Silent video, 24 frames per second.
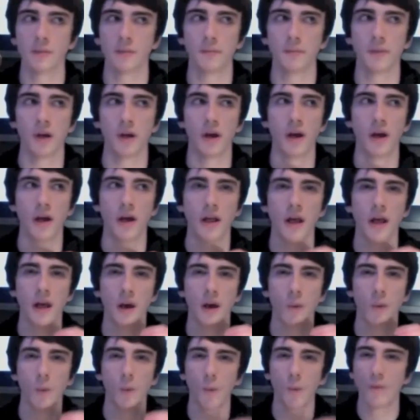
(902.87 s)
but
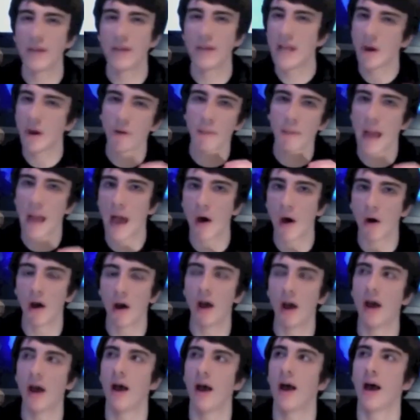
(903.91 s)
near about,
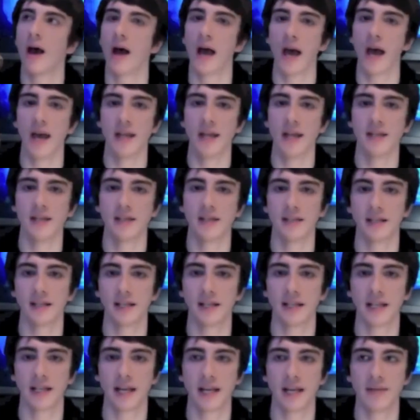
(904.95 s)
and
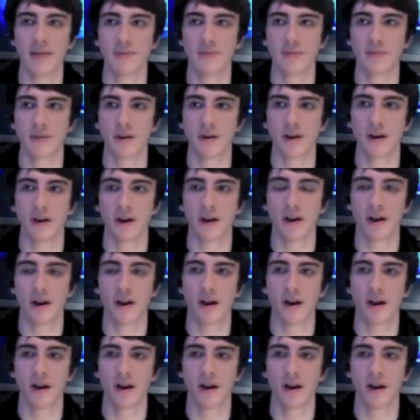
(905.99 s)
a game that